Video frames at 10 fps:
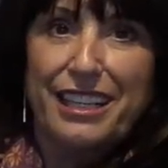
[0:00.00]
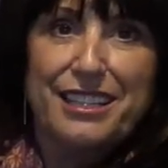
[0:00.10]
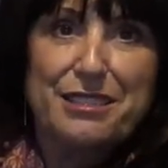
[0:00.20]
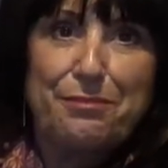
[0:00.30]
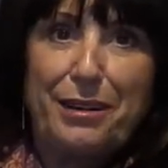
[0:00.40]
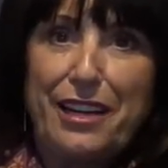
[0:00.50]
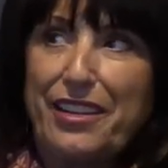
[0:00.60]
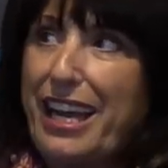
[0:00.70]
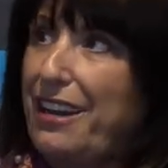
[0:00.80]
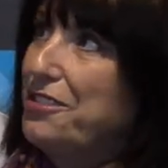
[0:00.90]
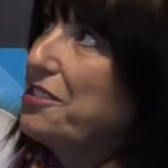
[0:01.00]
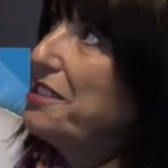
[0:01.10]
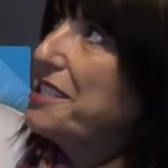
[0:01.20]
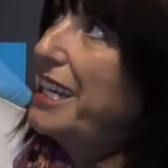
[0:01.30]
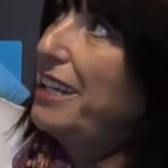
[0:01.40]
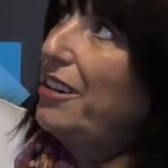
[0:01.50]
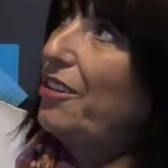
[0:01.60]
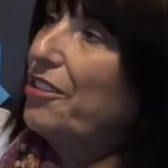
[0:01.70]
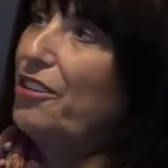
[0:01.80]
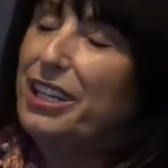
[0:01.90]
things by the entrance here
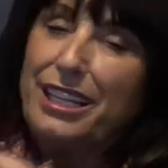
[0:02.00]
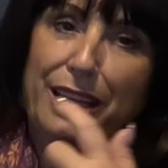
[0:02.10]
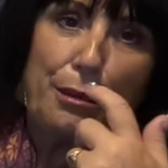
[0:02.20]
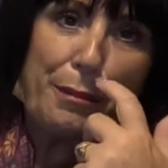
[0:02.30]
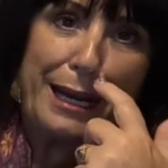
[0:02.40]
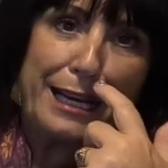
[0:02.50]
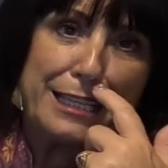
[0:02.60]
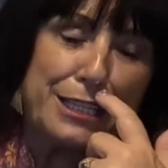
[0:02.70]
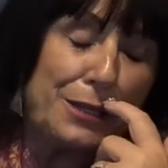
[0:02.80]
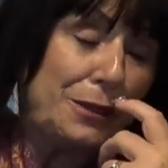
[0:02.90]
on our little magnetic